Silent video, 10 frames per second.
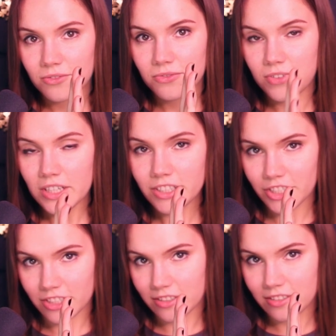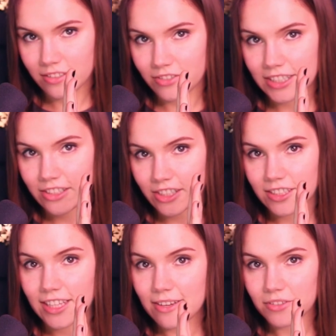function
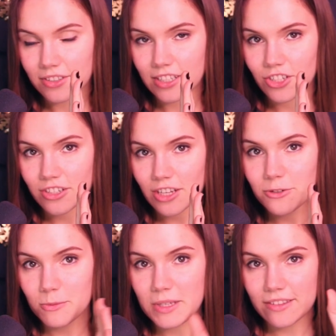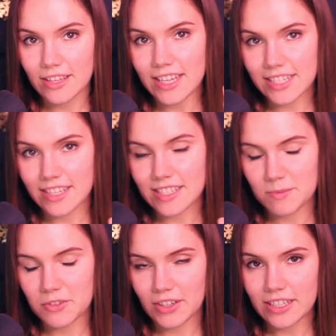restart level that turned out to be that
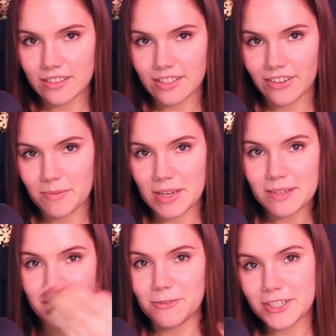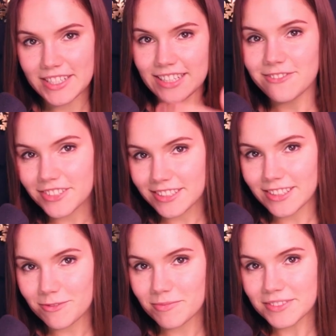custom event. So I made my first infinite
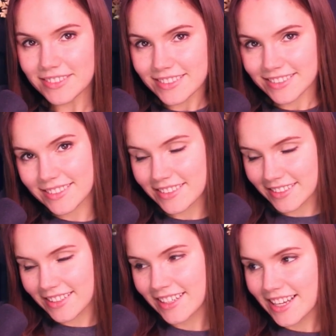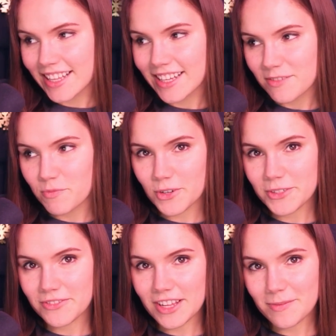loop. Pro
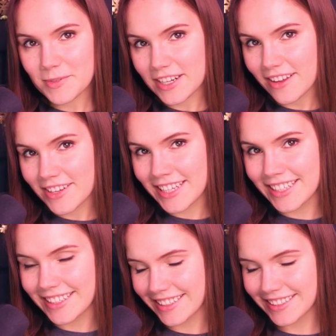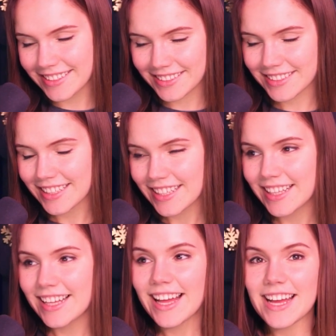developer now.
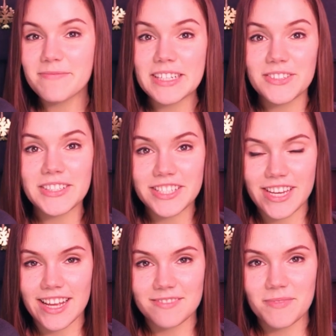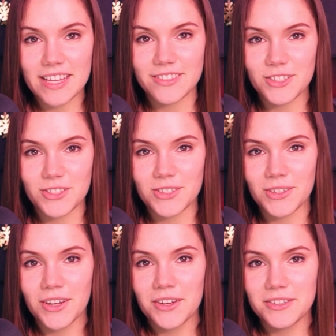And my Twitch chat managed
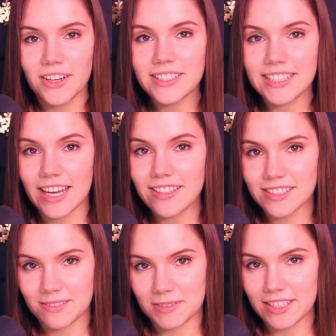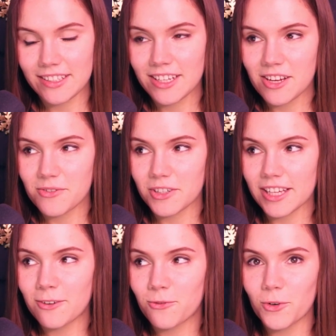to not yell at me for
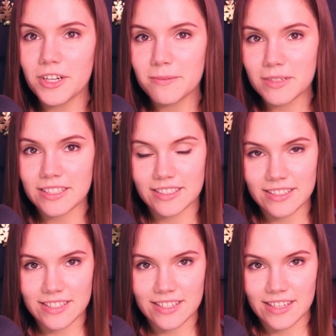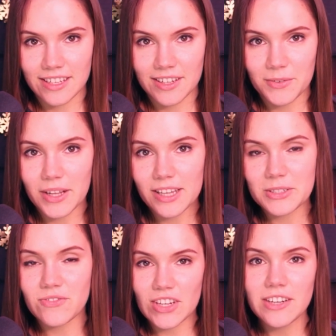like 40 minutes while I
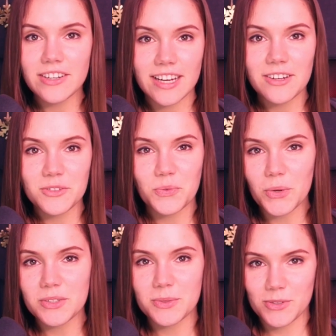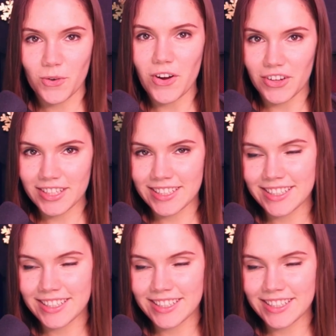was figuring out what was wrong.